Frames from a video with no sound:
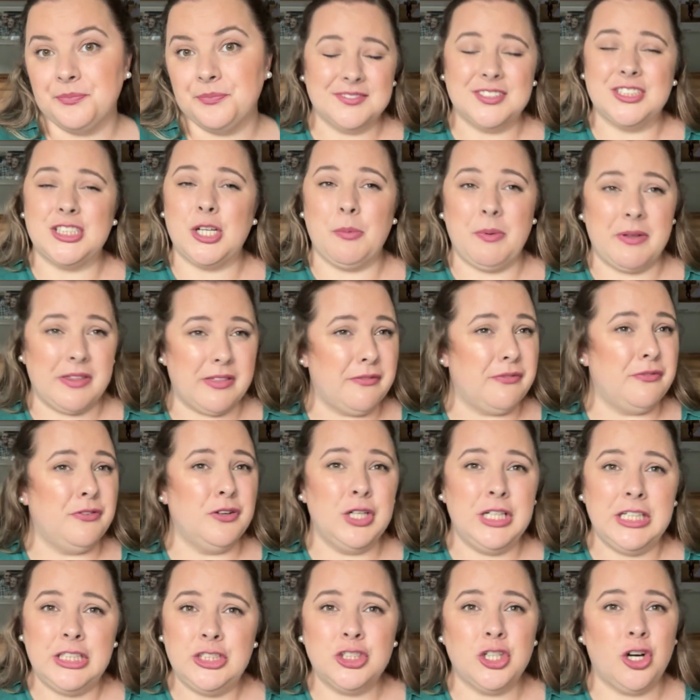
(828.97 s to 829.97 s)
So with a
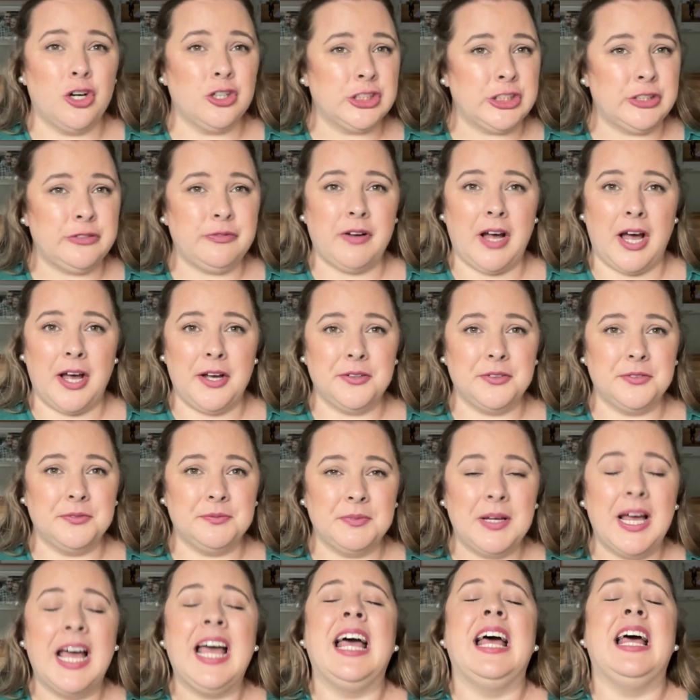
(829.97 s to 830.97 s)
fully charged phone,
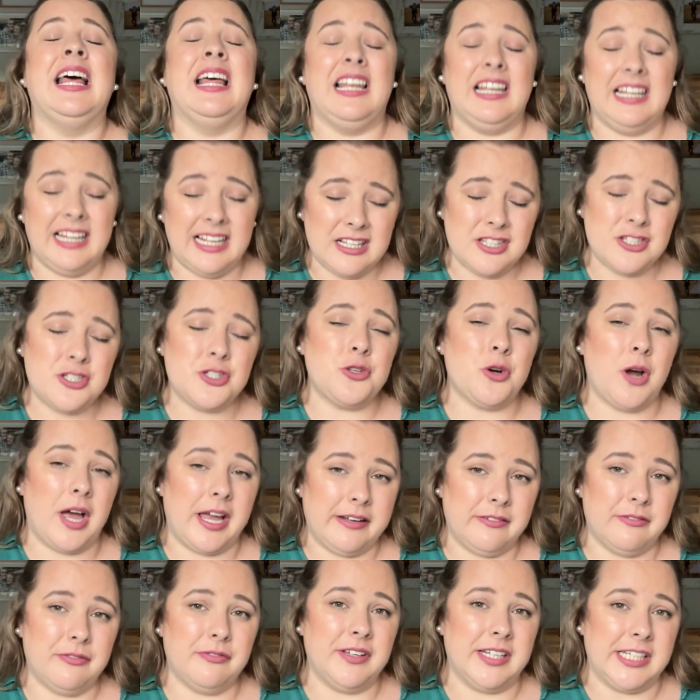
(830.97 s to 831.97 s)
let's try
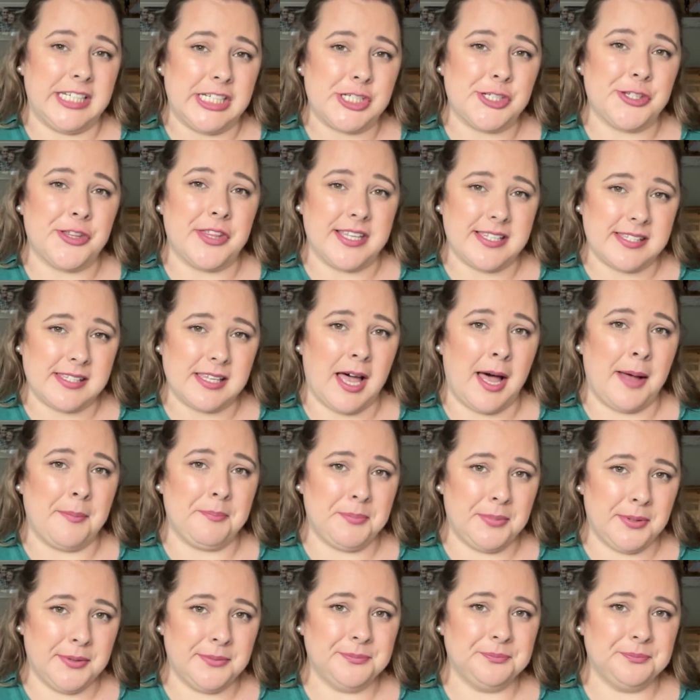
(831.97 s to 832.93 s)
and finish this up.